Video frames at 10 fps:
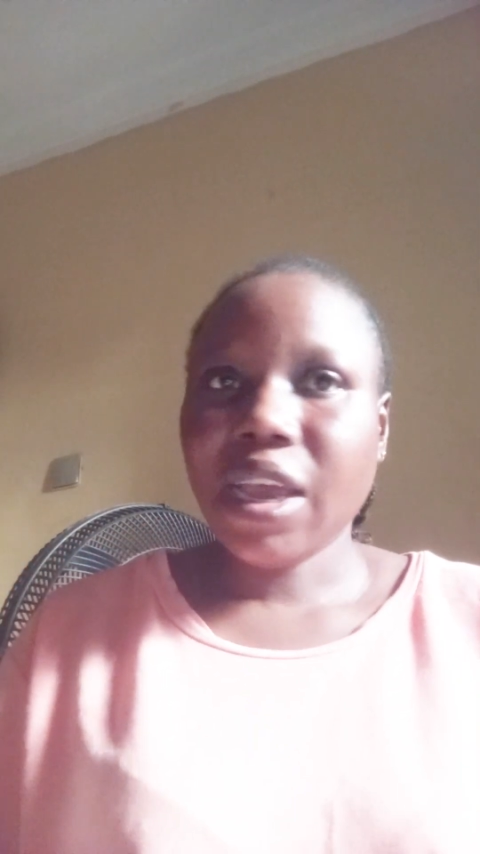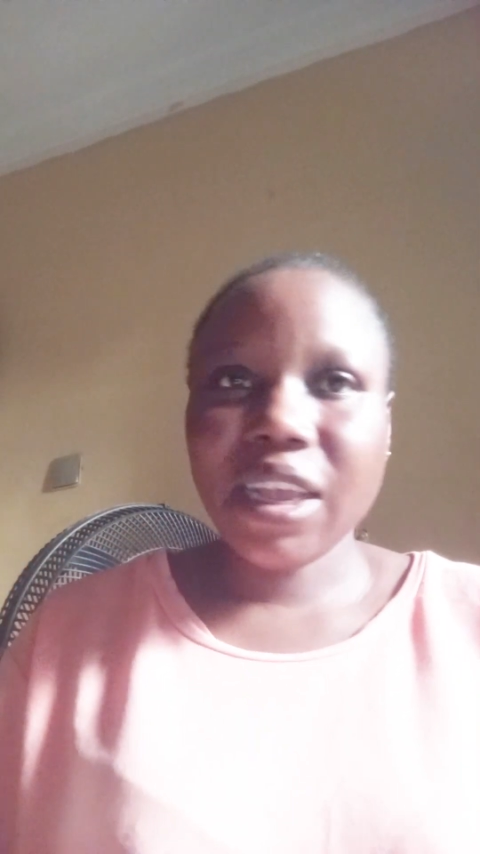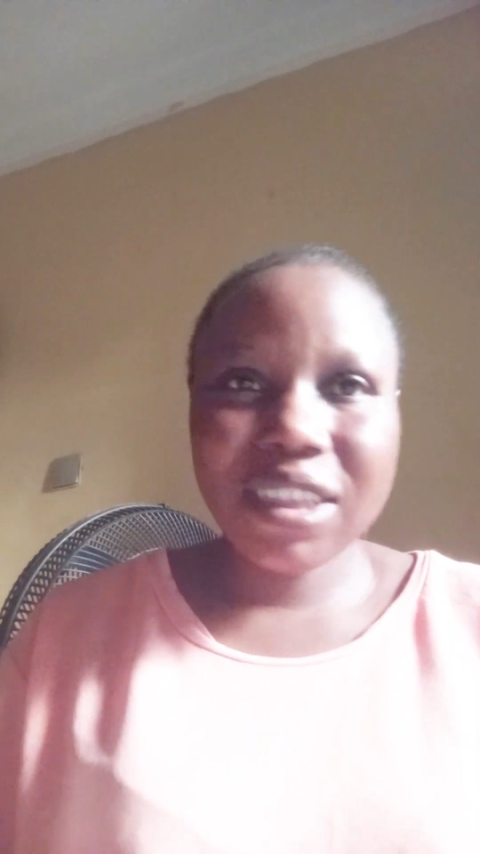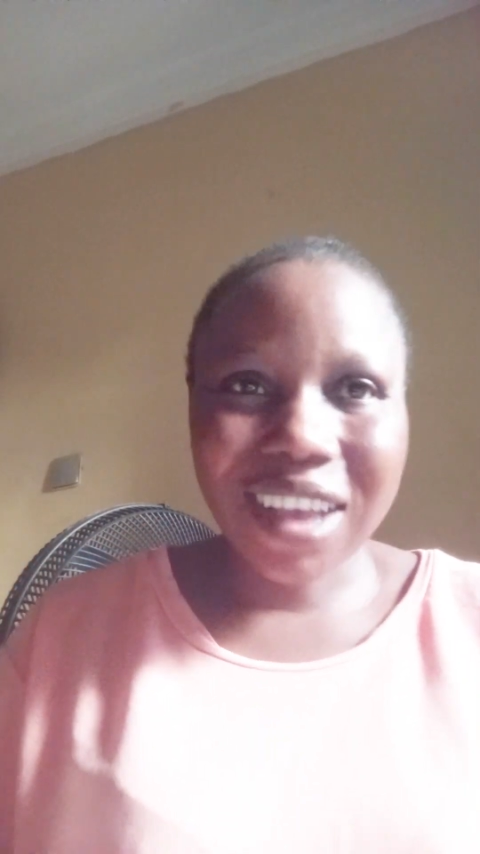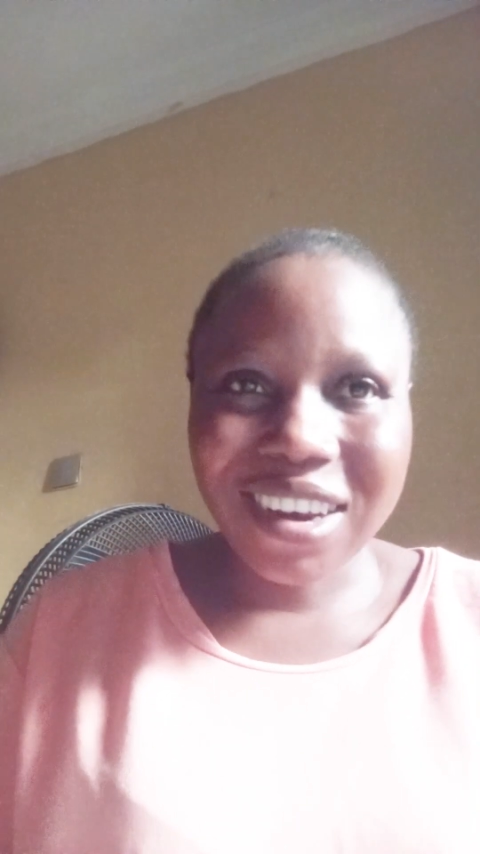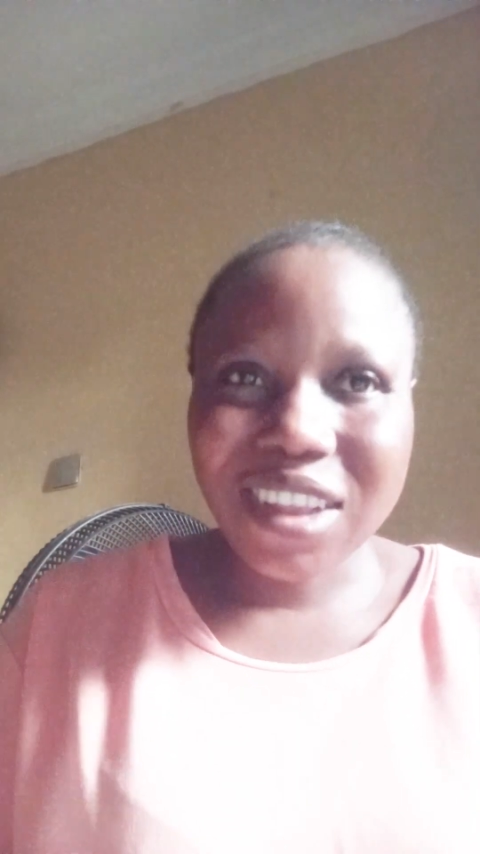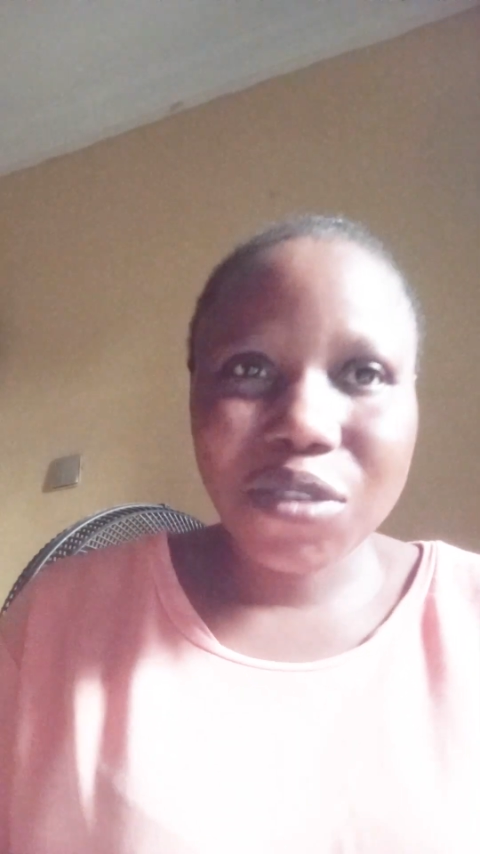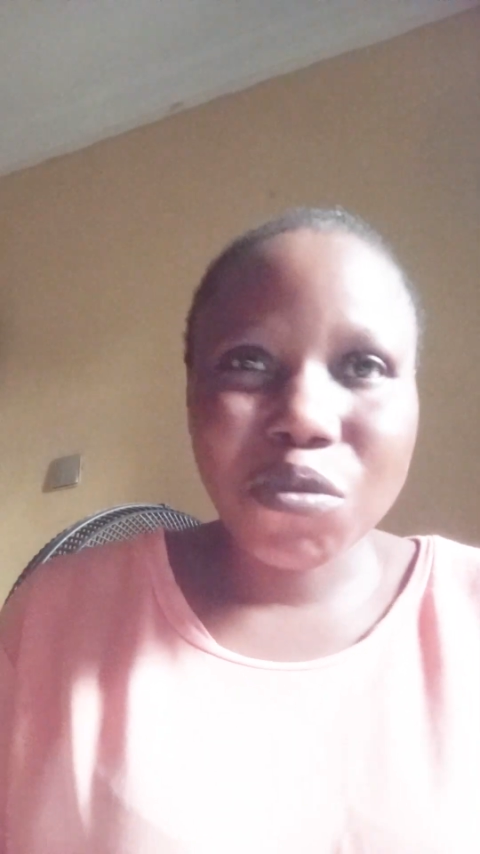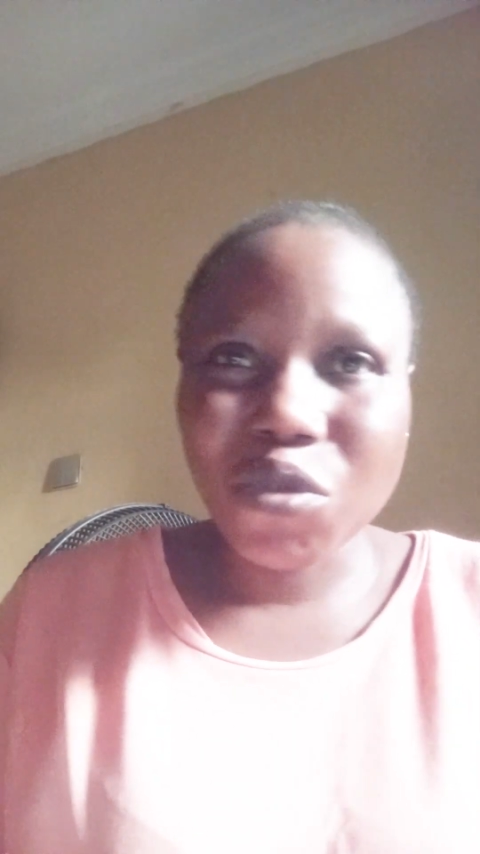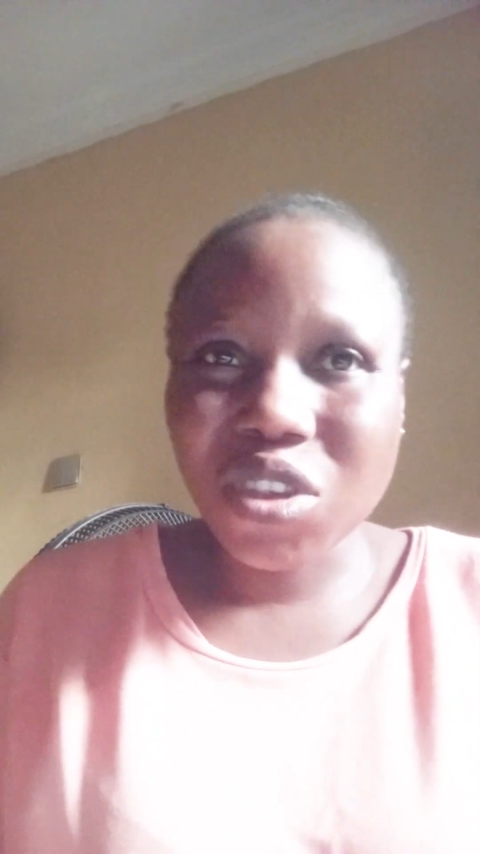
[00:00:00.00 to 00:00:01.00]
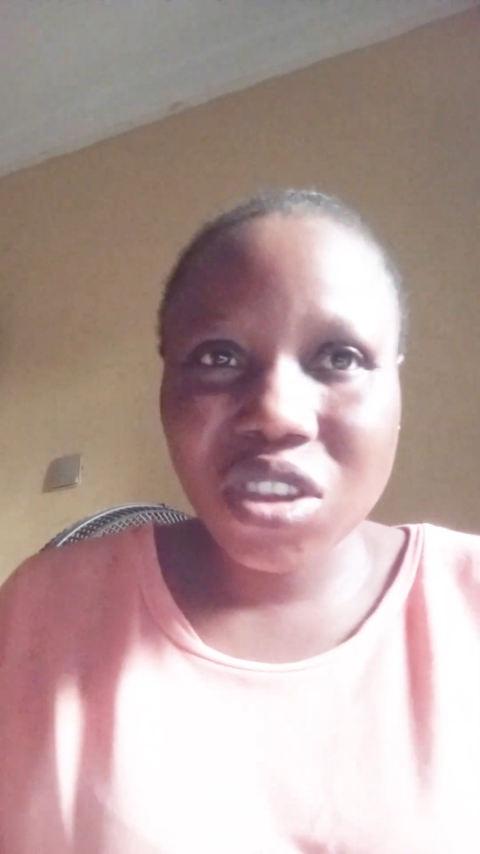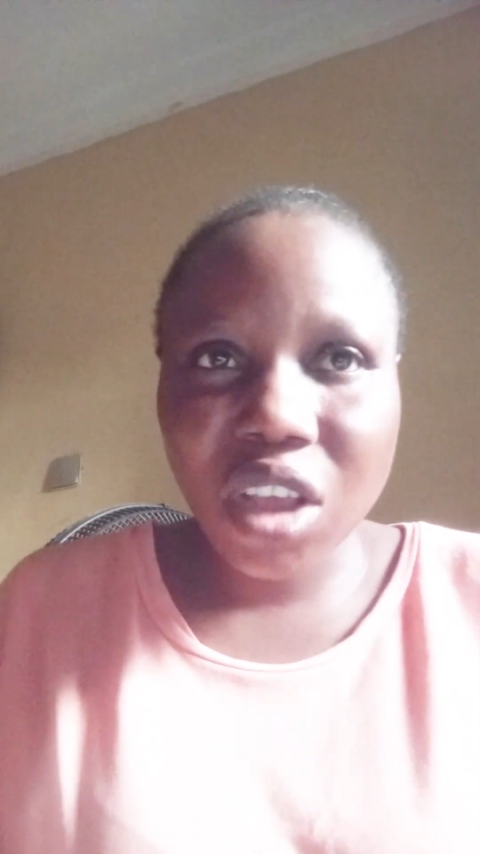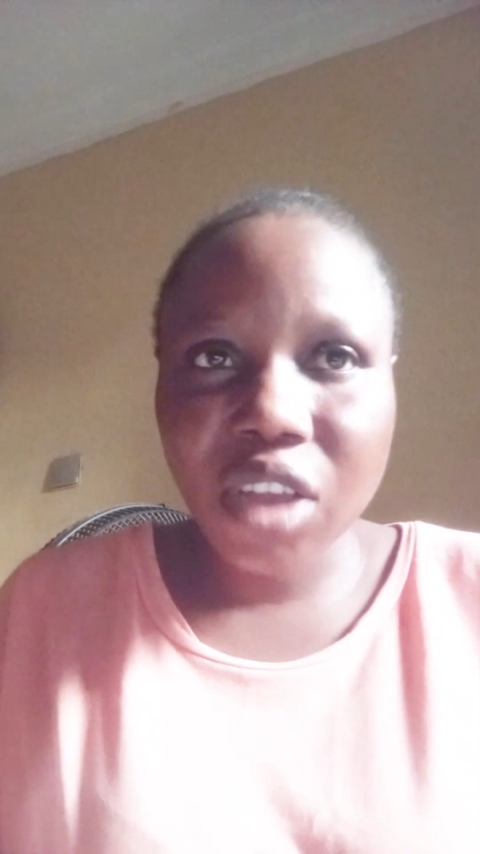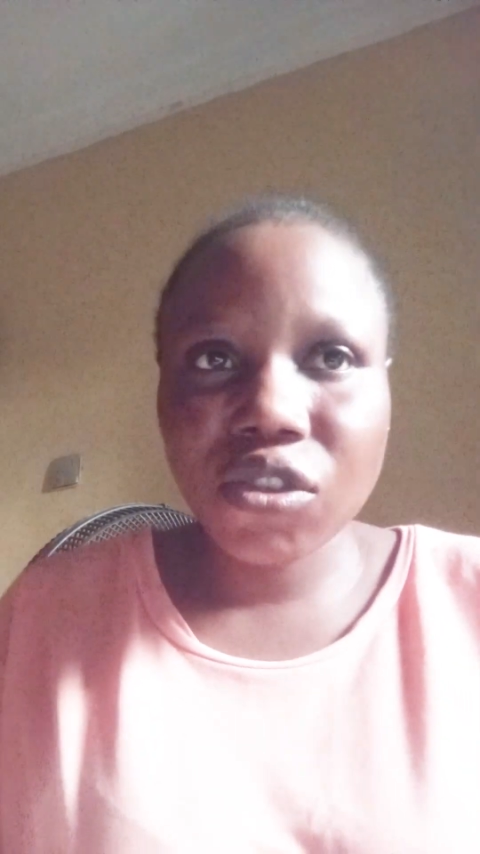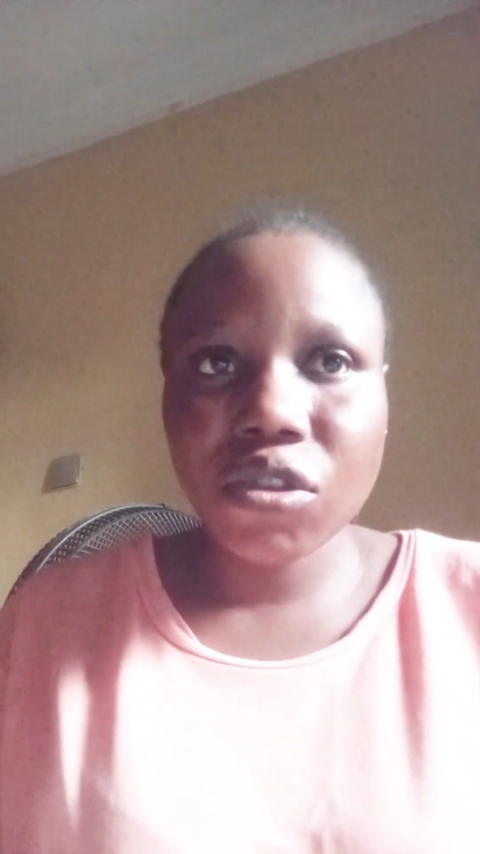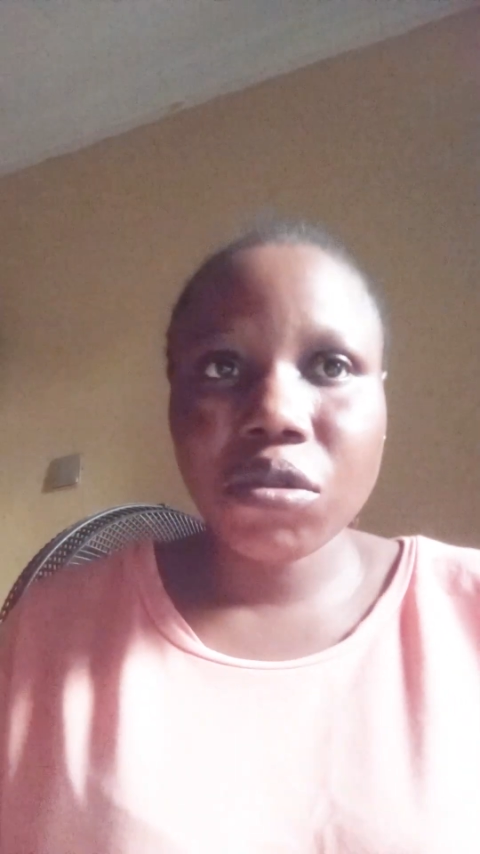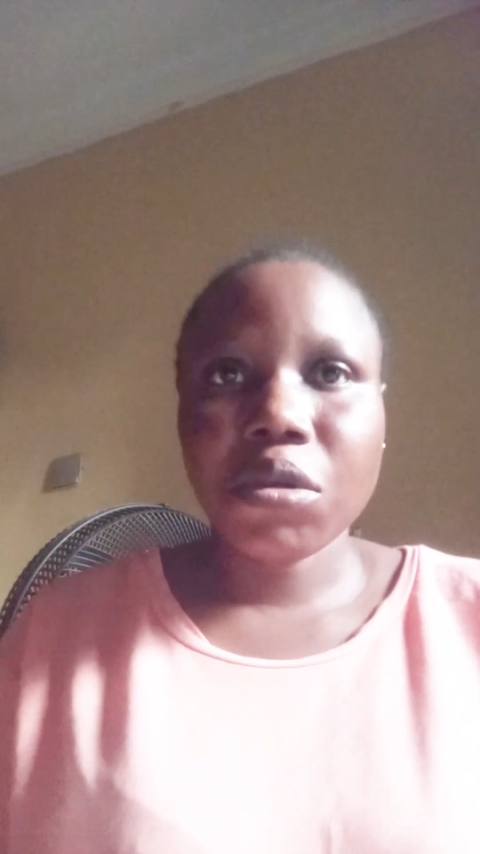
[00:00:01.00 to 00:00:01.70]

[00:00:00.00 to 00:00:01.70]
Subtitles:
internet research,